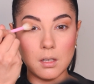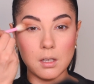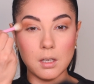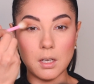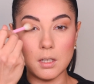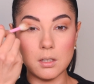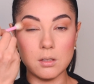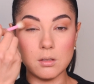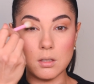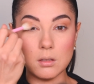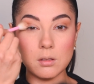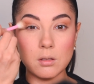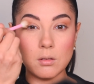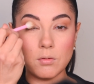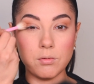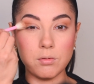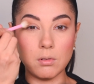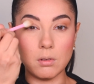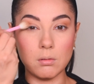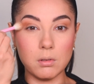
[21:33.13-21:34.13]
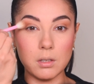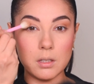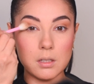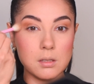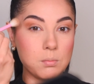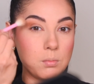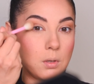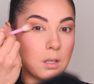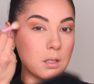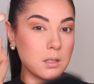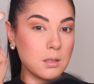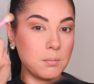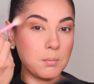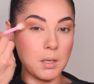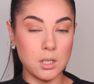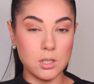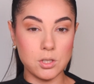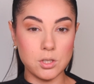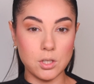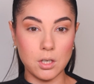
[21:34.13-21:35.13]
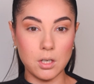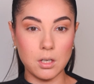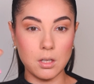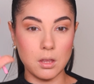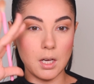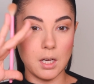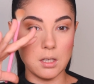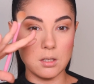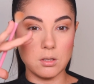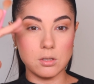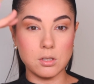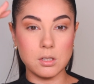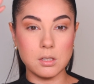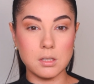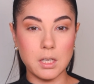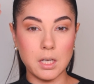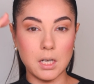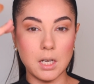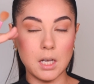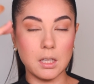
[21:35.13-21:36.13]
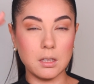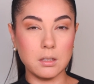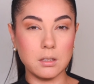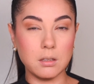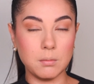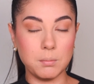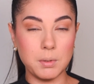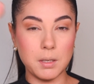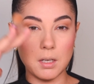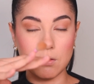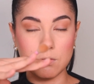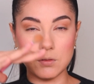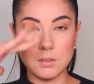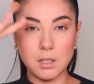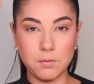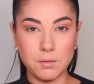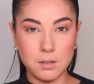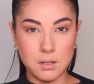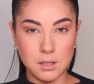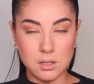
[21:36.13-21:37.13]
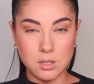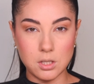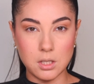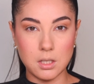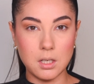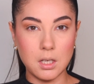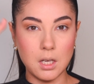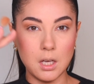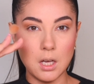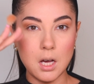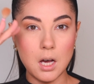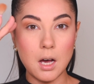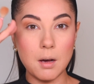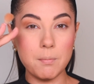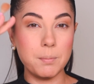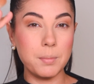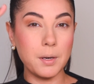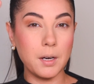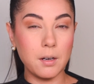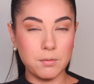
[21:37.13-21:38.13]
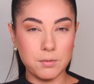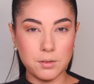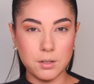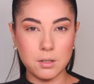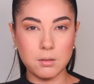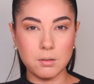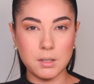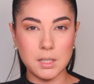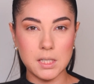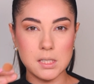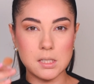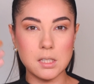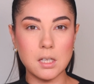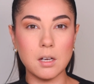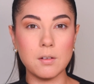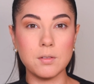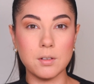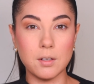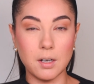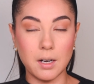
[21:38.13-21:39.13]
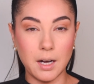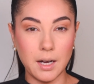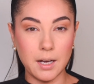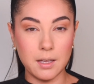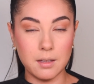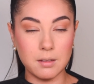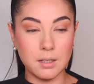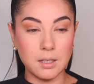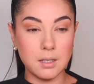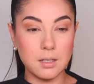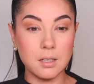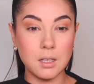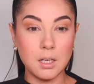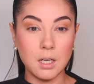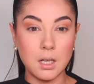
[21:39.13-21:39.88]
and you can look forward as well to make sure that you're just getting a little bit of definition above the crease of your eyelid.